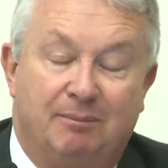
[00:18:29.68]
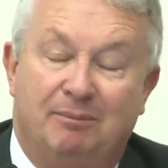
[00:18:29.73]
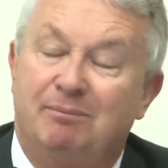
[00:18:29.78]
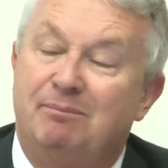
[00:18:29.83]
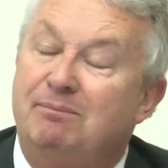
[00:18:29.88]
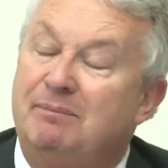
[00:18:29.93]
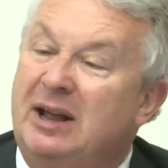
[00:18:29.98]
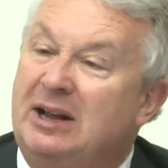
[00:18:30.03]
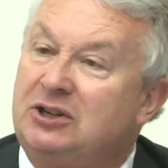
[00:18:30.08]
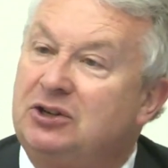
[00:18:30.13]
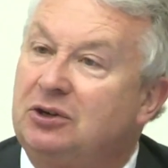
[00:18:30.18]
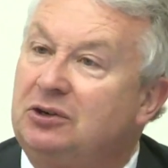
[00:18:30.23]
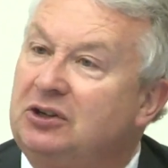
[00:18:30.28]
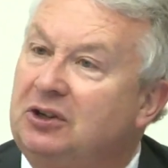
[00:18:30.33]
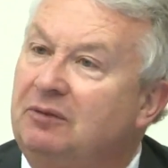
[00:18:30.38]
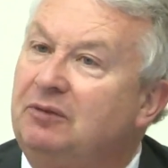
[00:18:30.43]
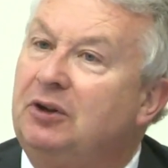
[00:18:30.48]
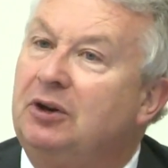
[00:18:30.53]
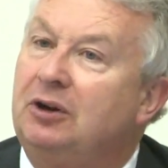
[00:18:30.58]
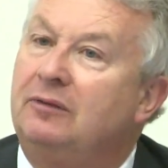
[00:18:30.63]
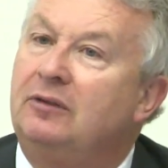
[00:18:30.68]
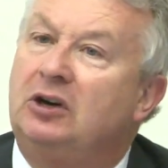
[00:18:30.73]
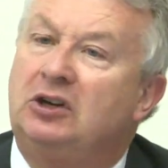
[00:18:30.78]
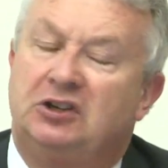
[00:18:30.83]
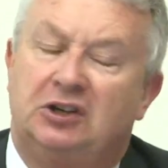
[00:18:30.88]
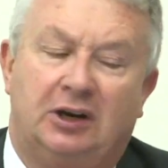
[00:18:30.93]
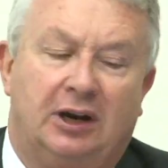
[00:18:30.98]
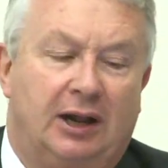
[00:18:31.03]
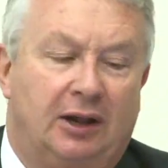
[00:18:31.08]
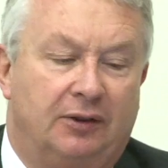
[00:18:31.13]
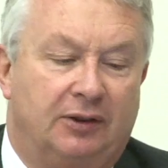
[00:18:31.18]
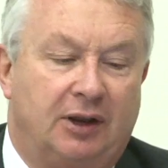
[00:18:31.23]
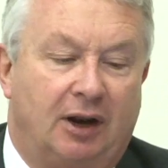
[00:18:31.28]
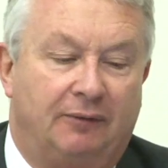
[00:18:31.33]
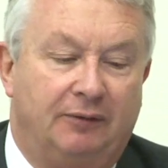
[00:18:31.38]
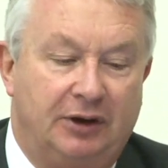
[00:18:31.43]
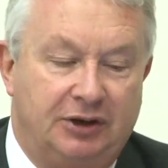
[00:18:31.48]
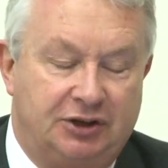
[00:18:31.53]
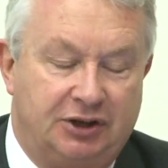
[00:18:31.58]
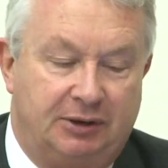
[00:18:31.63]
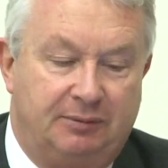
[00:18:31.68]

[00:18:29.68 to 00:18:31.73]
measures of universal health coverage.